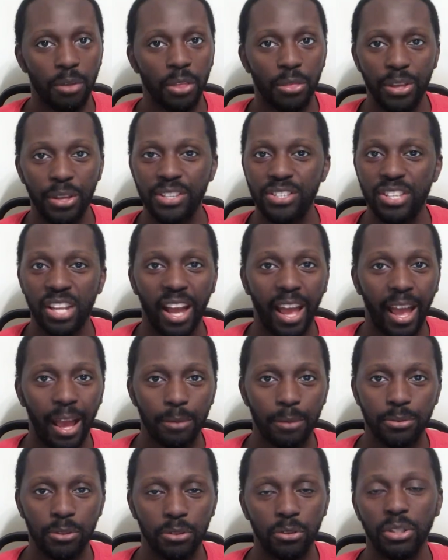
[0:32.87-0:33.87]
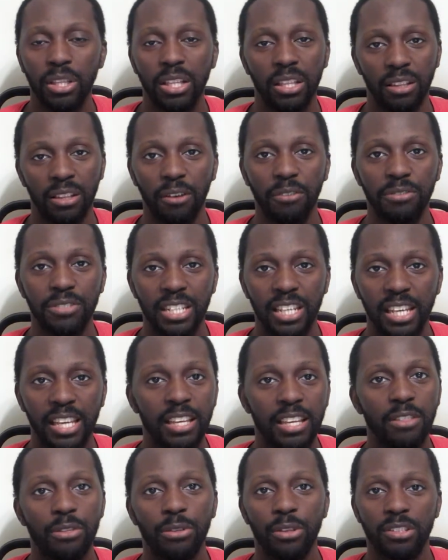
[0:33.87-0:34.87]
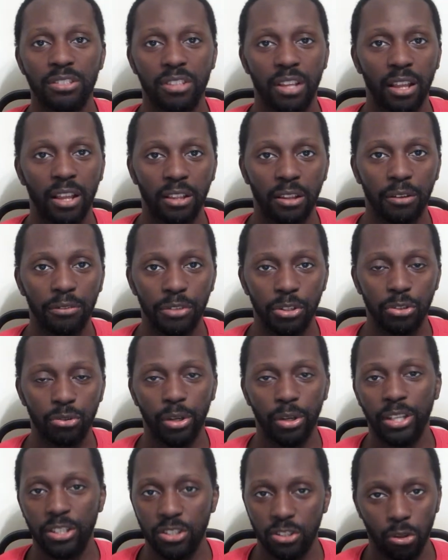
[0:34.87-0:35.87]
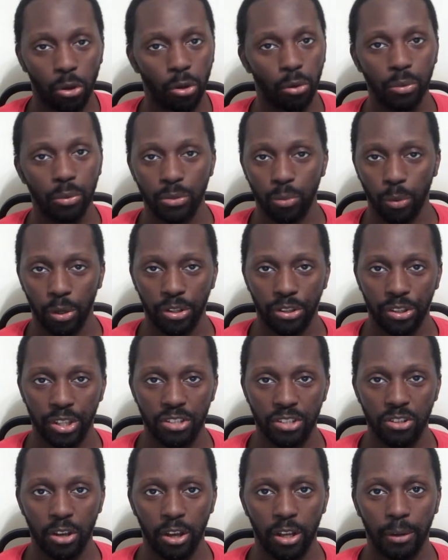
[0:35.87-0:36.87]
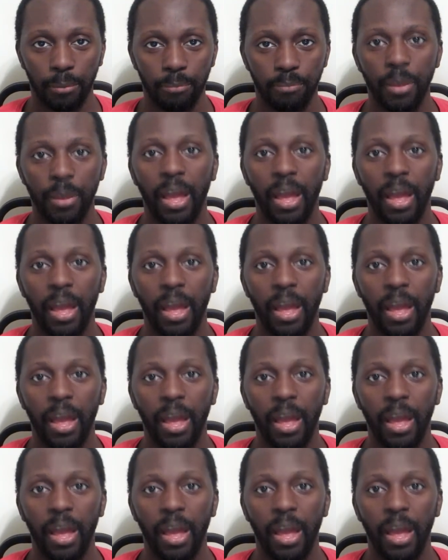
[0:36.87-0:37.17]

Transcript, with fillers: Things that I absolutely love to eat, things that I love to drink, and soda was one of the things on it.